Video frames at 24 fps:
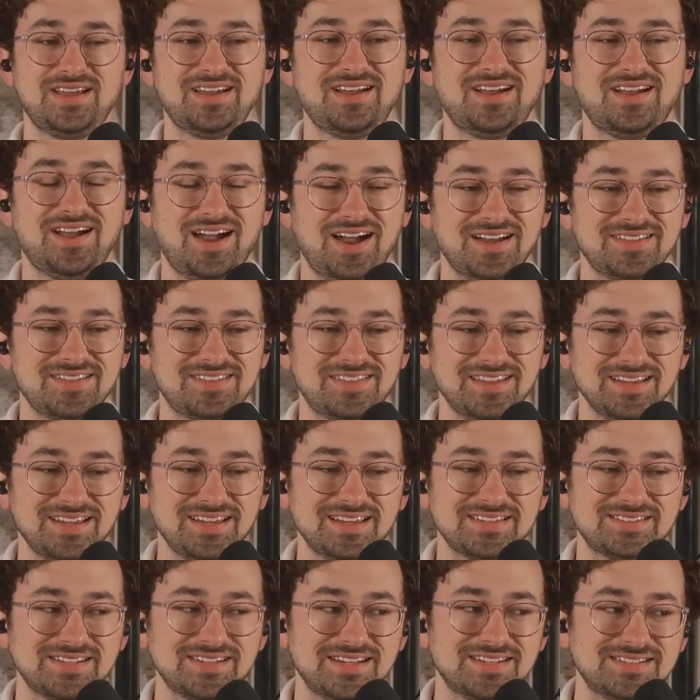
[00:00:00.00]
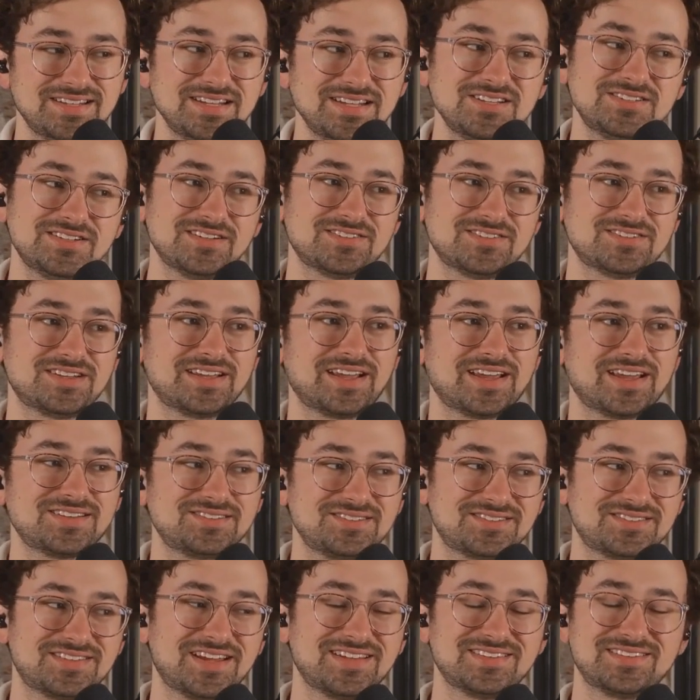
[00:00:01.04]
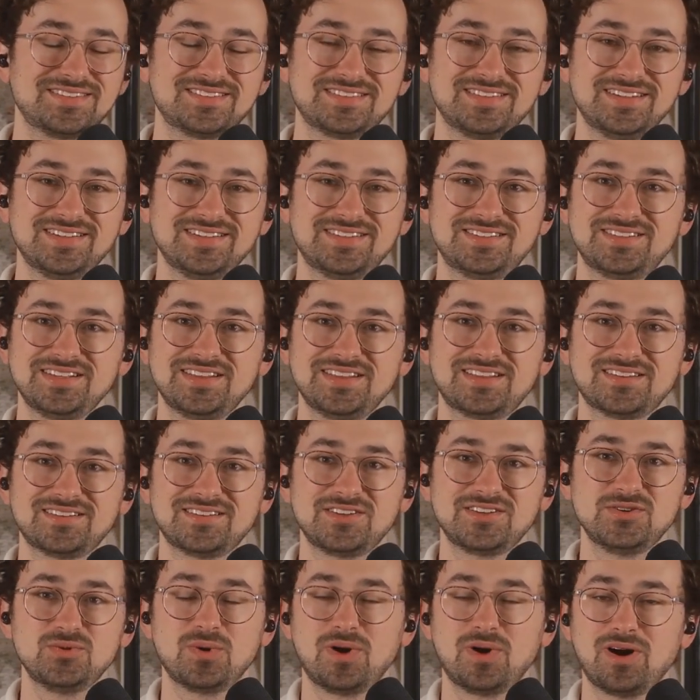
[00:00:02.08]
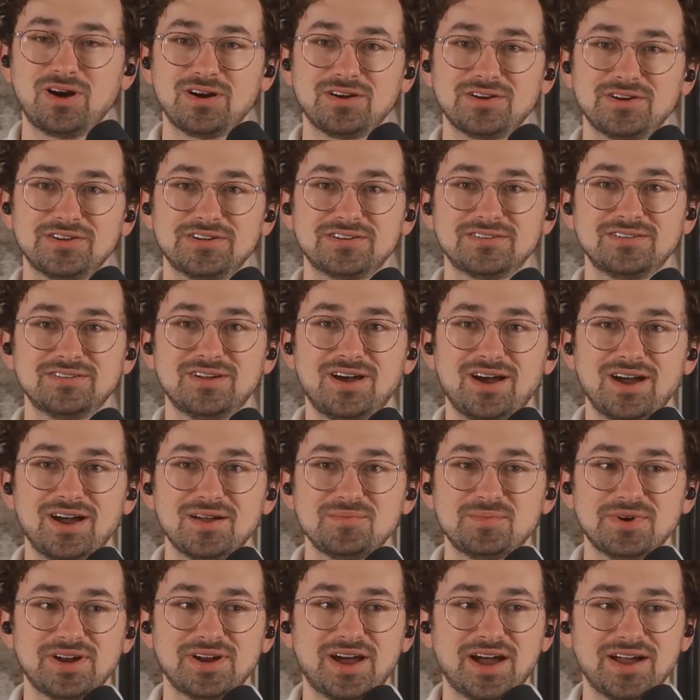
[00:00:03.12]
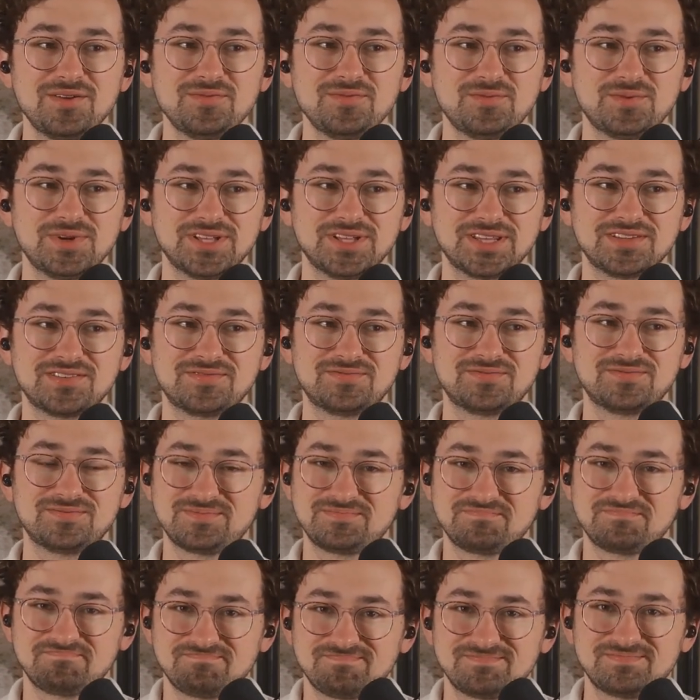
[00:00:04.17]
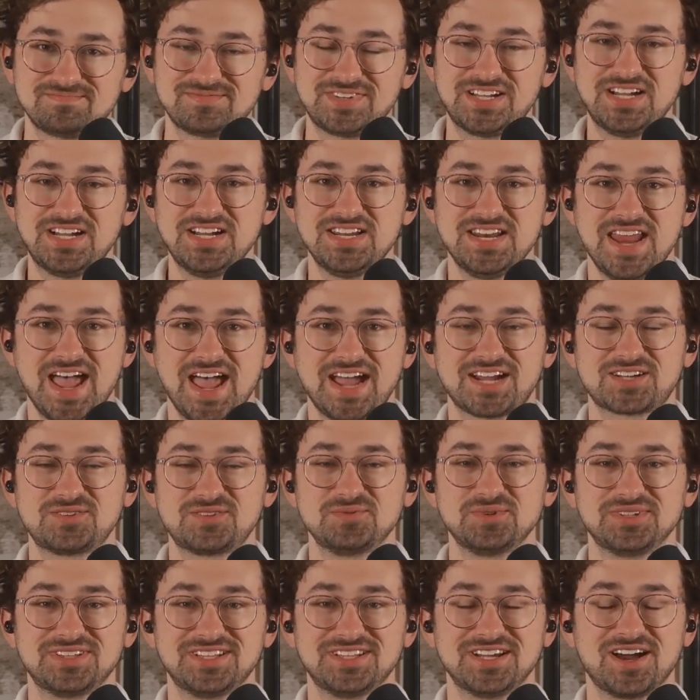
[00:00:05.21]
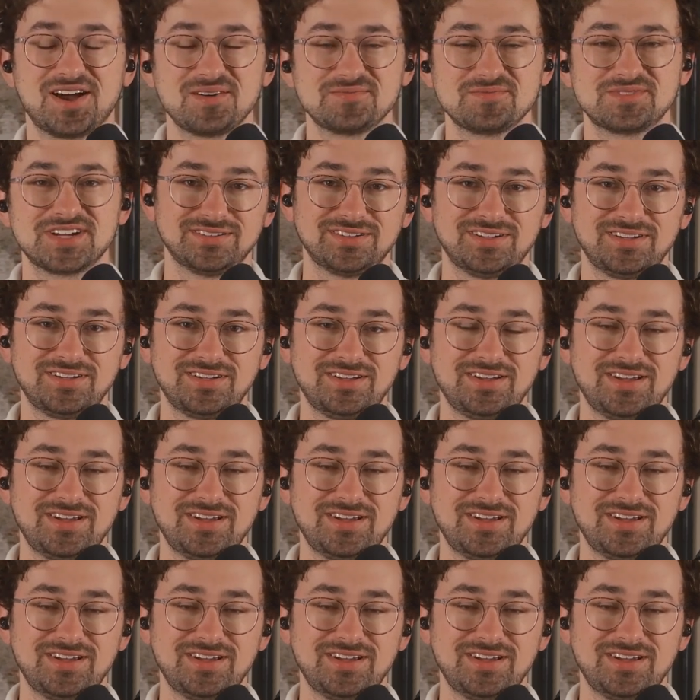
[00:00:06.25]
I think it's interesting, as you said, it's either you are or you're not, but I really connect with the object.